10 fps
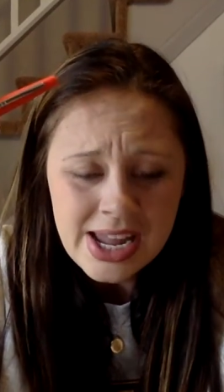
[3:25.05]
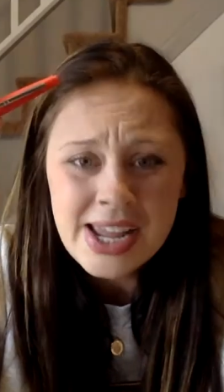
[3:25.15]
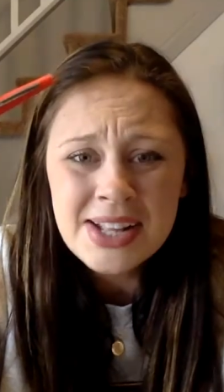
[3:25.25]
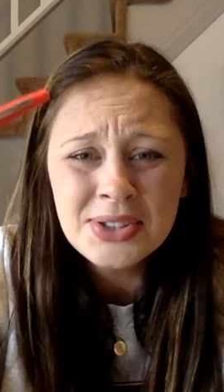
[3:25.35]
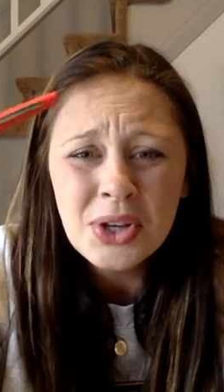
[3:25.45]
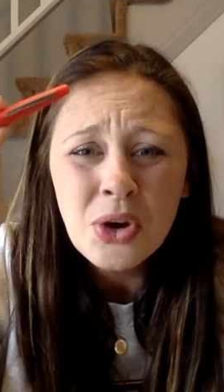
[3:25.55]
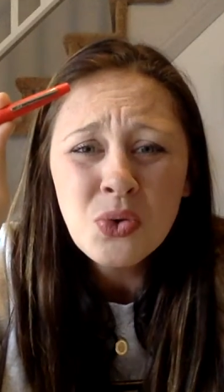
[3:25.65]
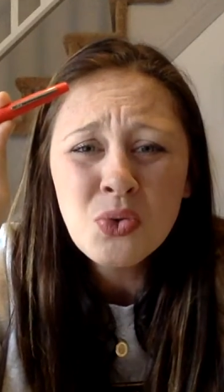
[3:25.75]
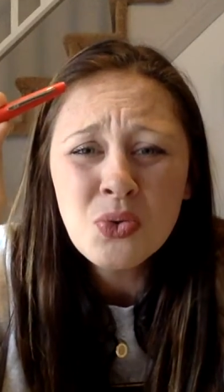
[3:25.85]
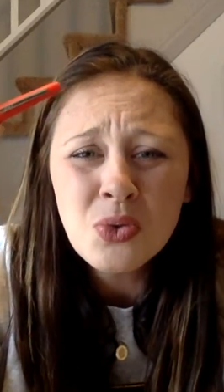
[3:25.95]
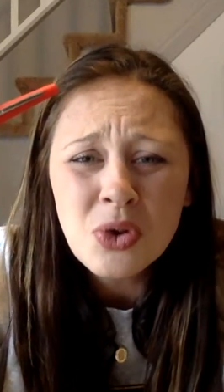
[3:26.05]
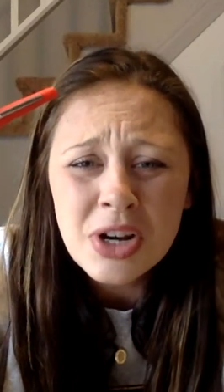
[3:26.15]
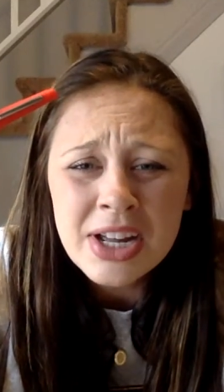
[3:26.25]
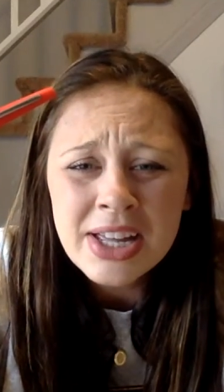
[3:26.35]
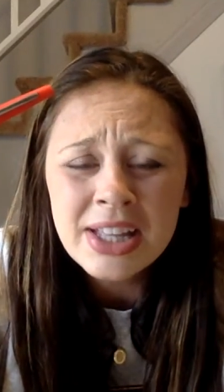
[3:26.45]
It's
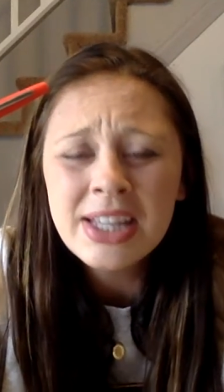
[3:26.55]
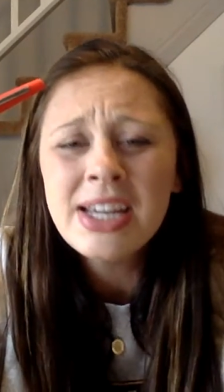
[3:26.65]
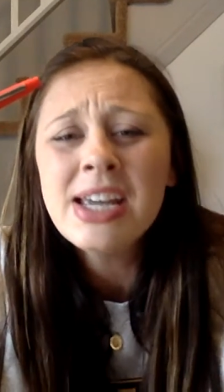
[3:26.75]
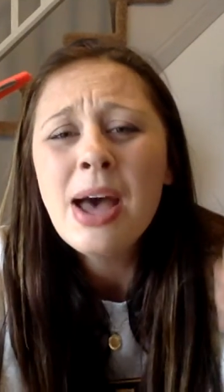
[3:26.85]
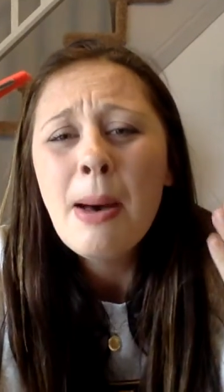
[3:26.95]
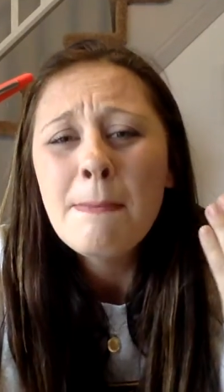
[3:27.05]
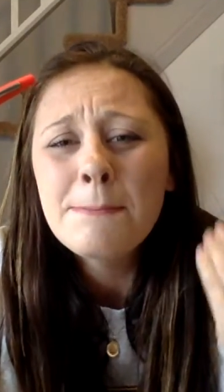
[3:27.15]
really